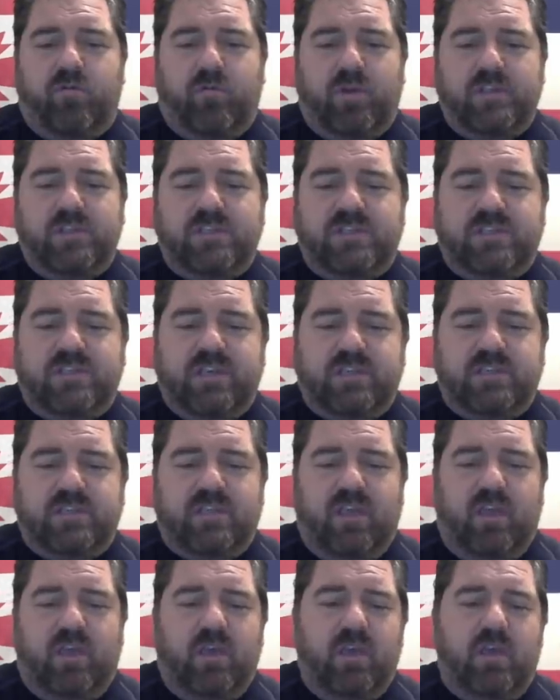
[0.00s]

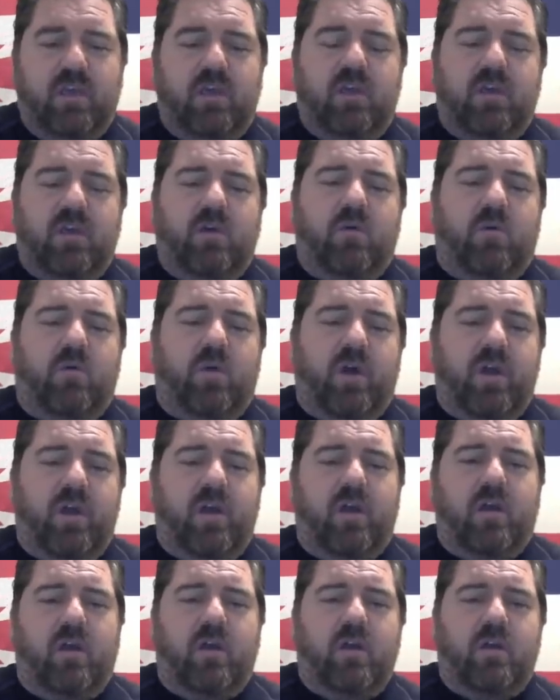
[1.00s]
160
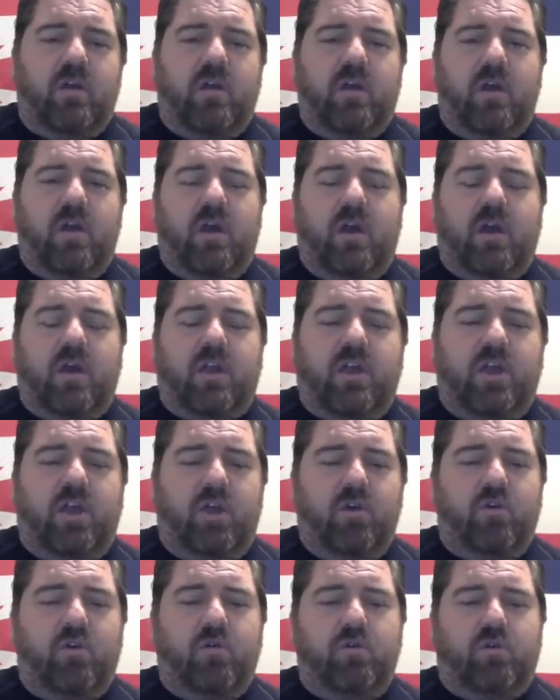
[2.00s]
where uh,
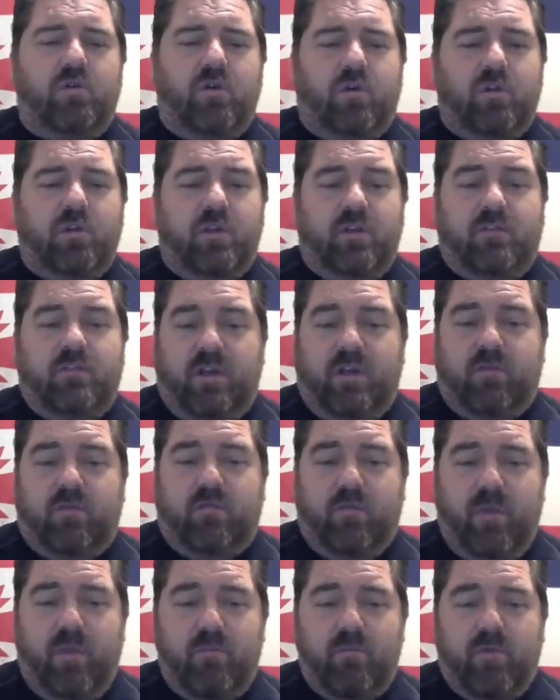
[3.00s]
Q told us, now
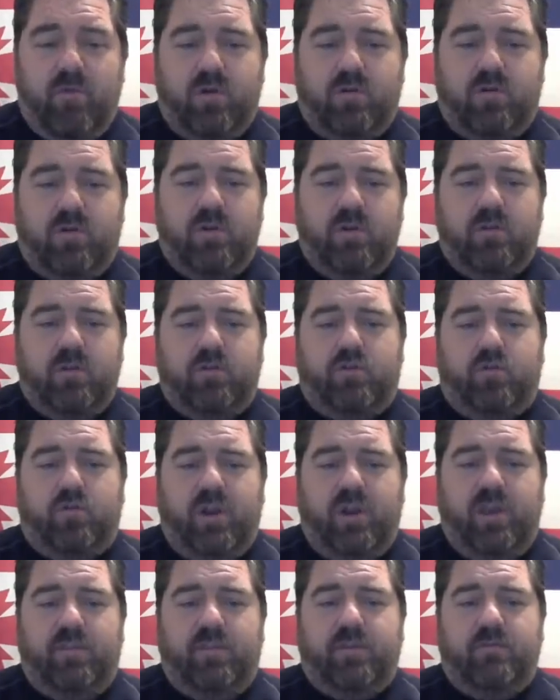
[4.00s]
remember,
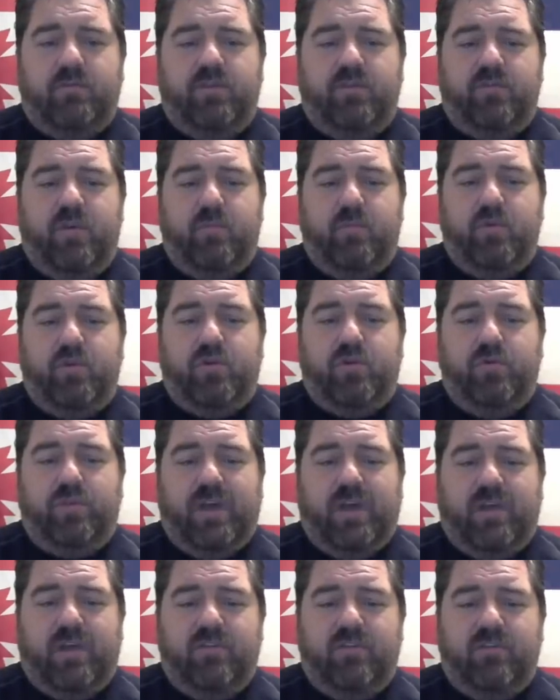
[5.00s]
20th of November
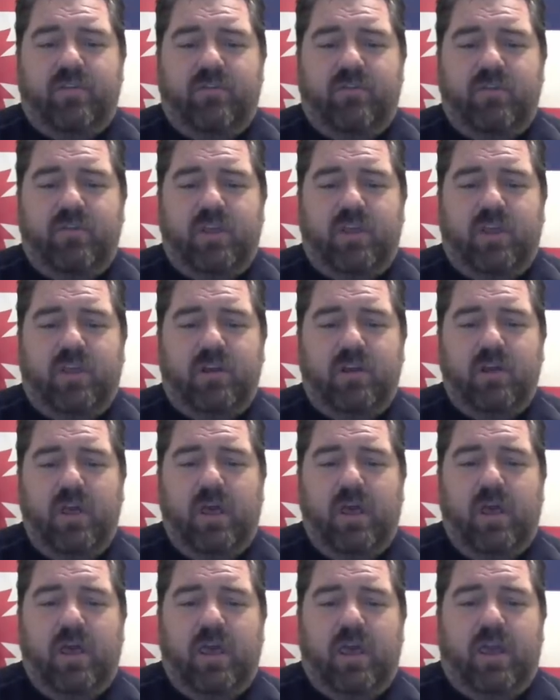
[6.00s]
2017.
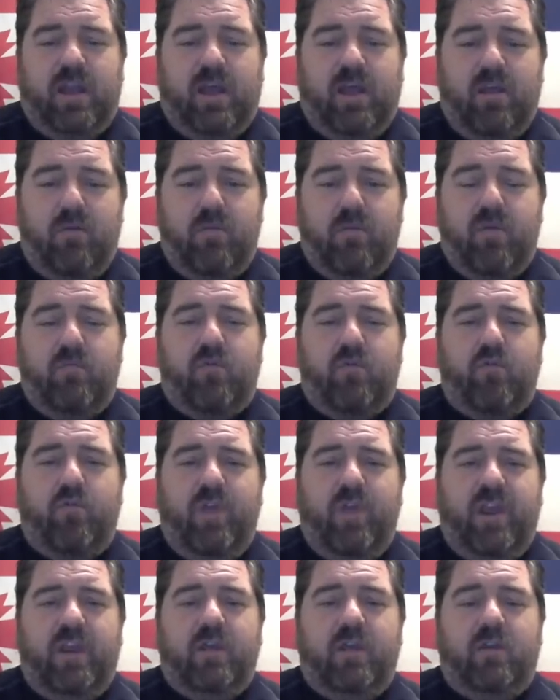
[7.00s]
And I remember
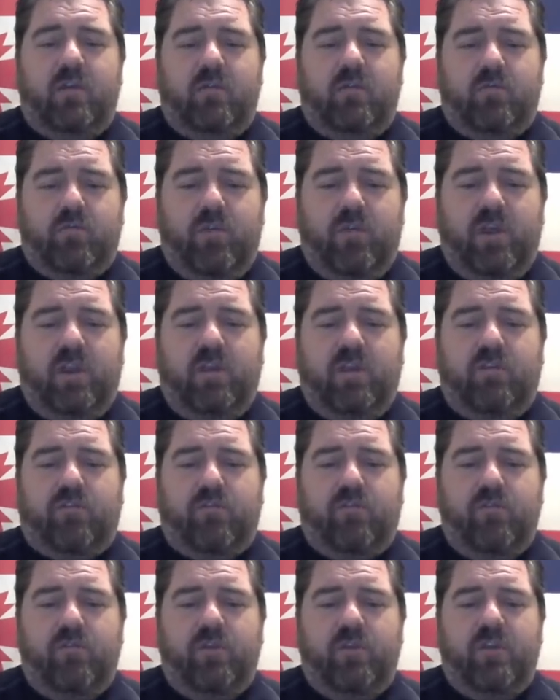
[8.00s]
reading reading
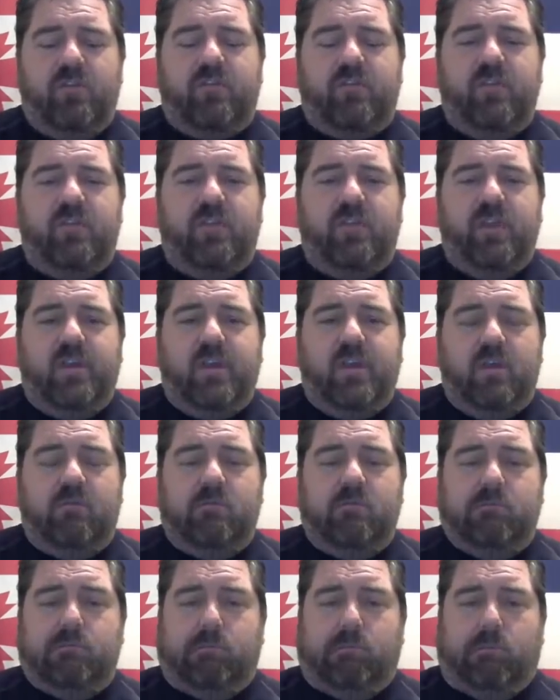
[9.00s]
through this and thinking,
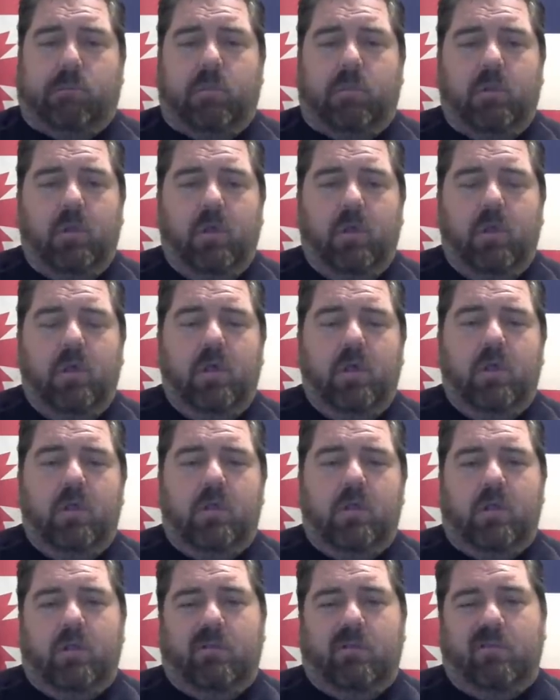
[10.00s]
hmm,
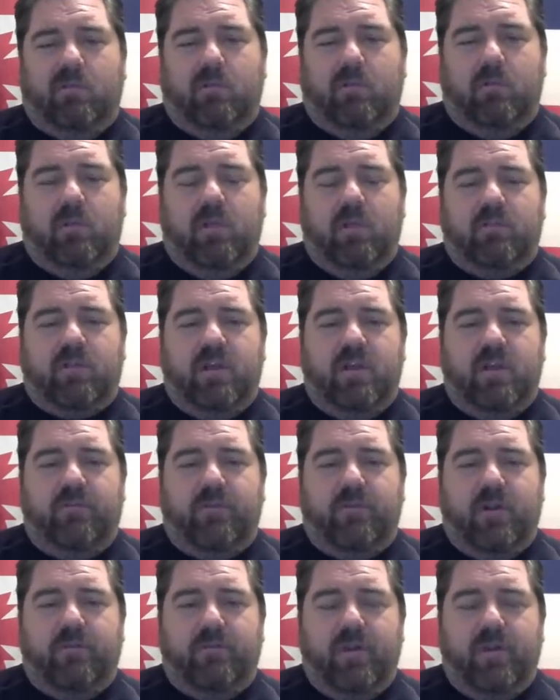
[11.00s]
uh, that's kind of
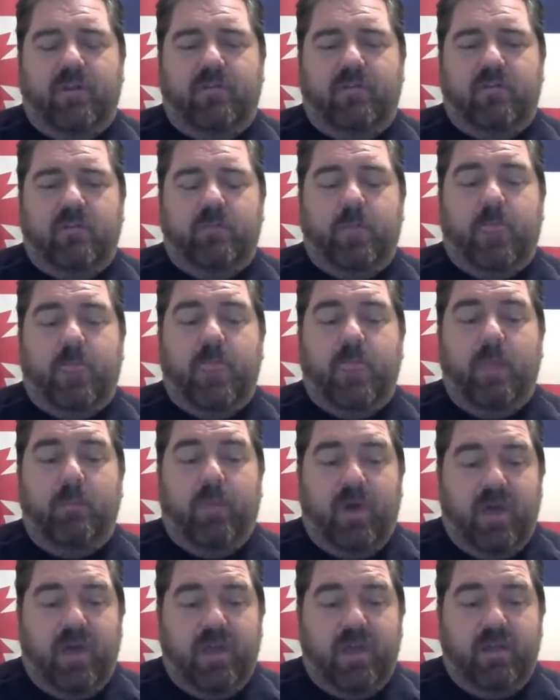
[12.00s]
far fetched.
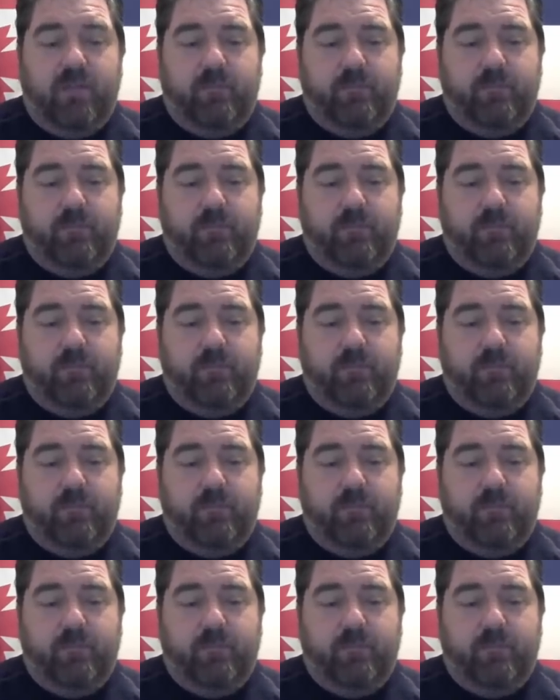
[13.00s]
But